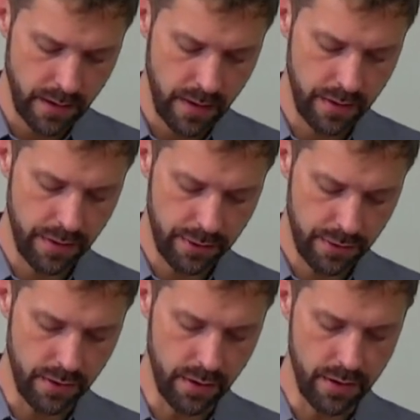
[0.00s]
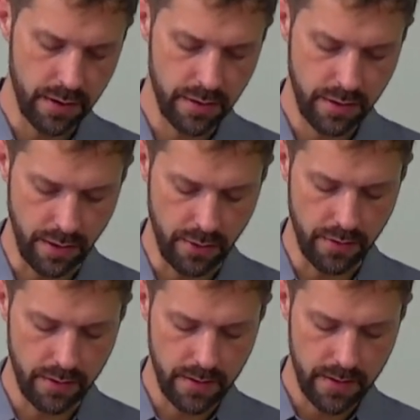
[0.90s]
The third, though,
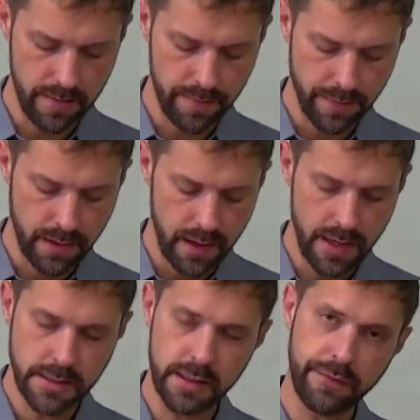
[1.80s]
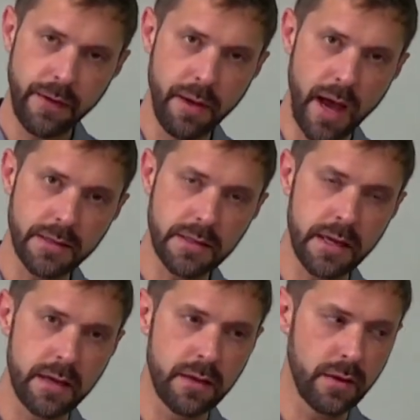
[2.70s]
is if I'm
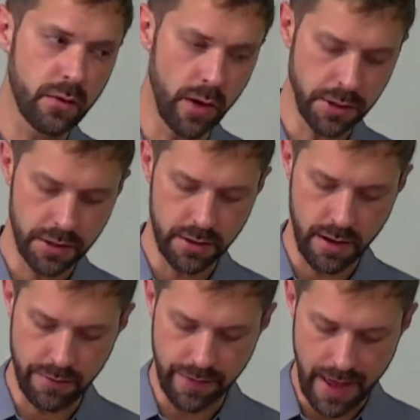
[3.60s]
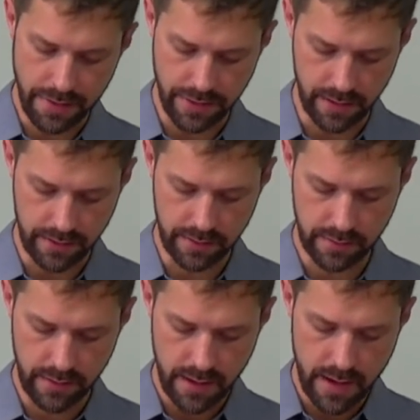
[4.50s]
asking the question of ethics,
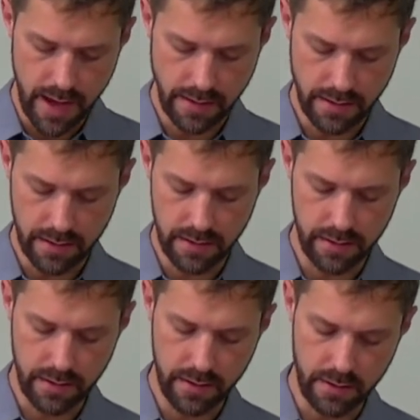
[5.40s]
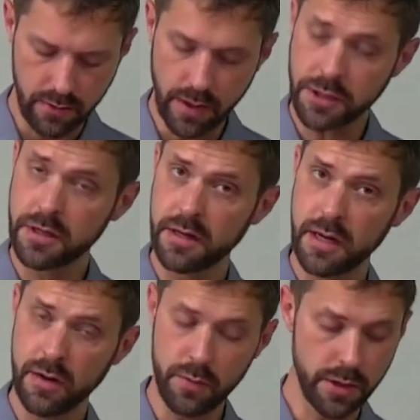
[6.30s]
and the question
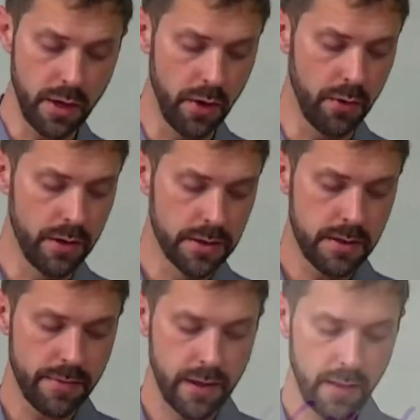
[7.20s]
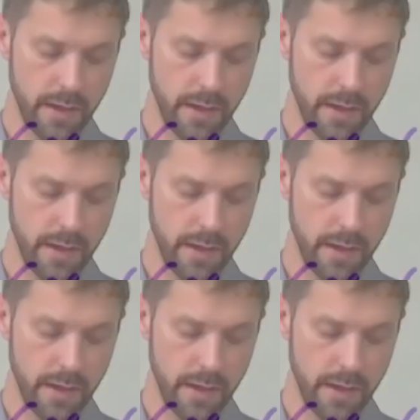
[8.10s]
here would go something like,